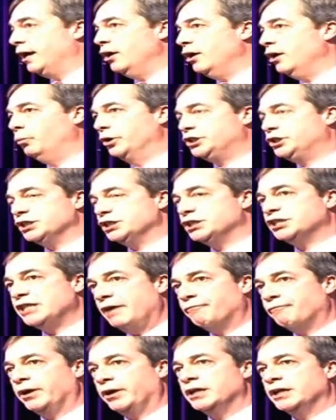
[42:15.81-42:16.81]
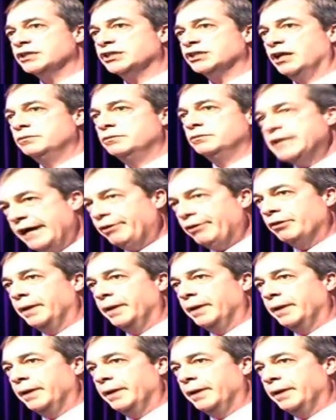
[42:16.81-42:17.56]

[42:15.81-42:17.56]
which is suffering so terribly